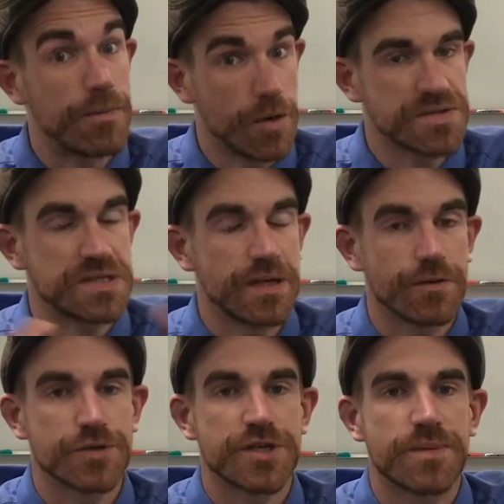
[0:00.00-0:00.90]
most
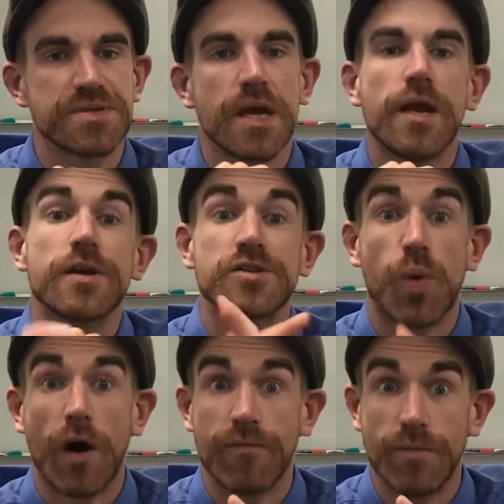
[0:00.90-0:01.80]
dealerships.
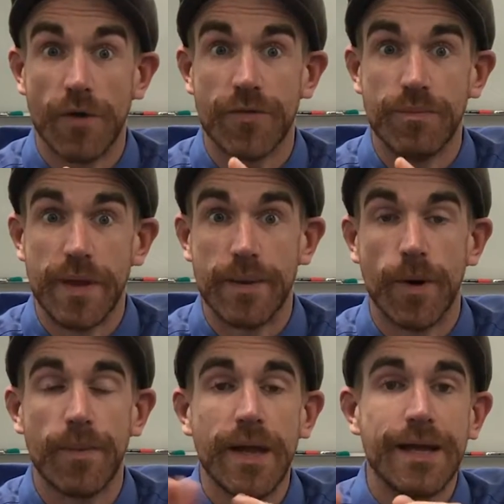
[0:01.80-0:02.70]
12-month
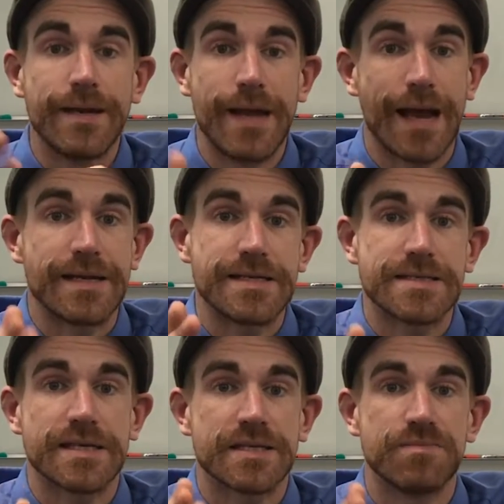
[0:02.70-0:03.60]
minimum,
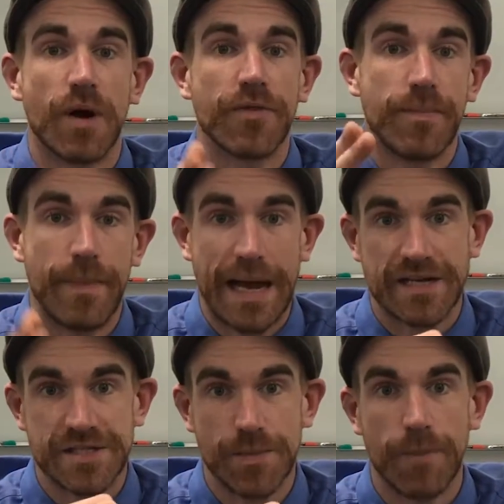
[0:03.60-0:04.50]
96-month
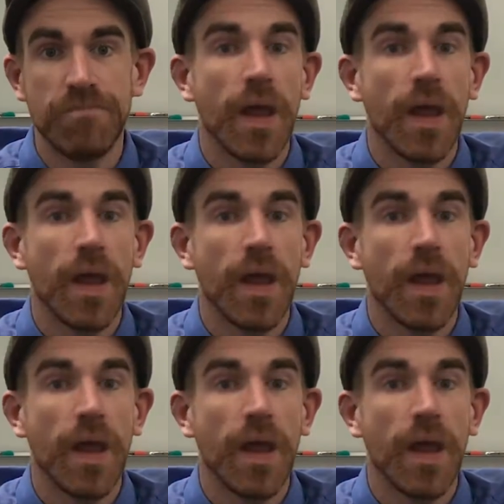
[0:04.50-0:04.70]
maximum.